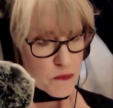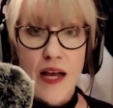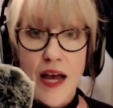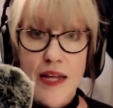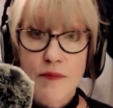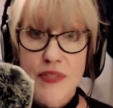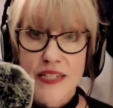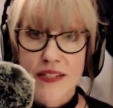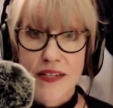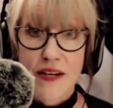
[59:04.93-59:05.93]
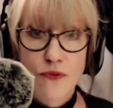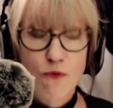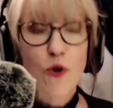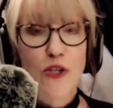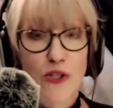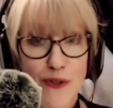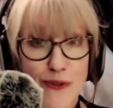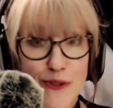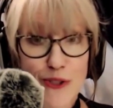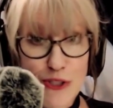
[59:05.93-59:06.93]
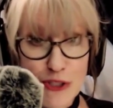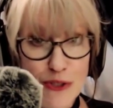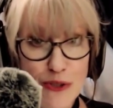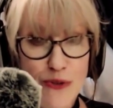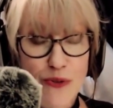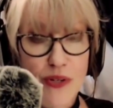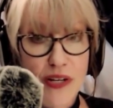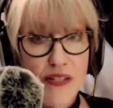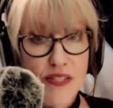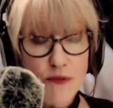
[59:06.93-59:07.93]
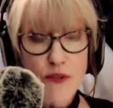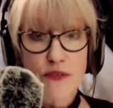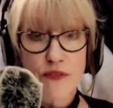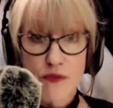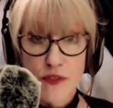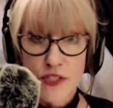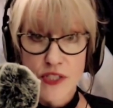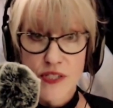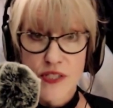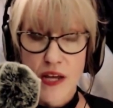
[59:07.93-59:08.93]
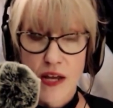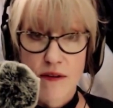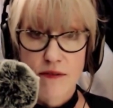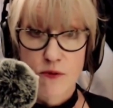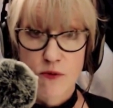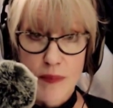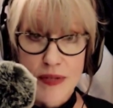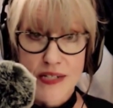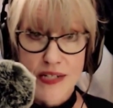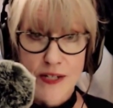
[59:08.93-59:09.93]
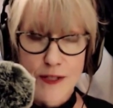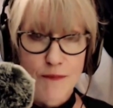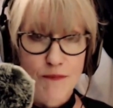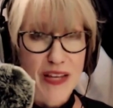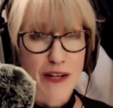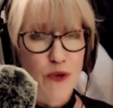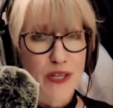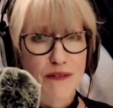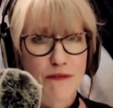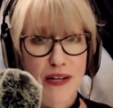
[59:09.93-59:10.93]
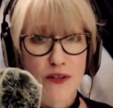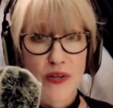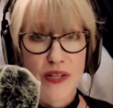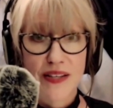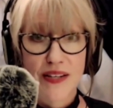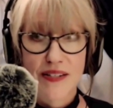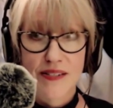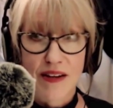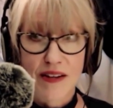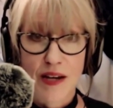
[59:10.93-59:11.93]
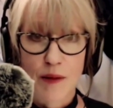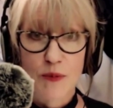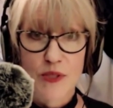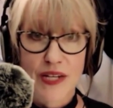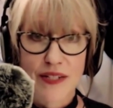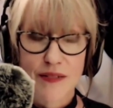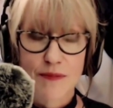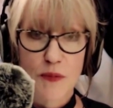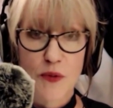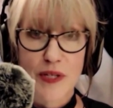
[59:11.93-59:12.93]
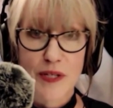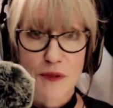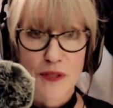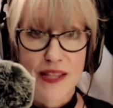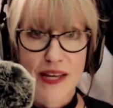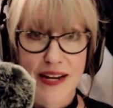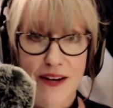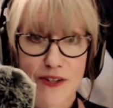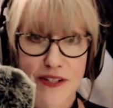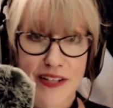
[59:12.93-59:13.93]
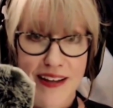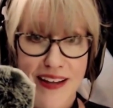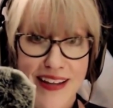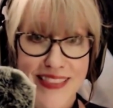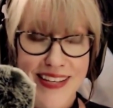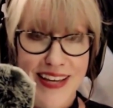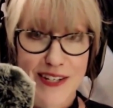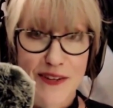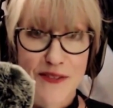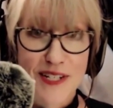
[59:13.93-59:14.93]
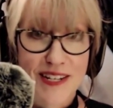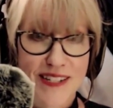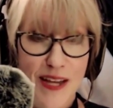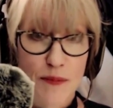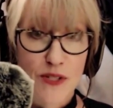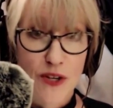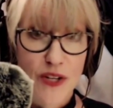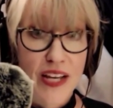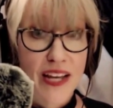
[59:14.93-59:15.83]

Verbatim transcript: I am linking out for you to several different versions of Robin Adair. And if we can find one that is not copy protected, maybe we can play that out at the end of today's episode.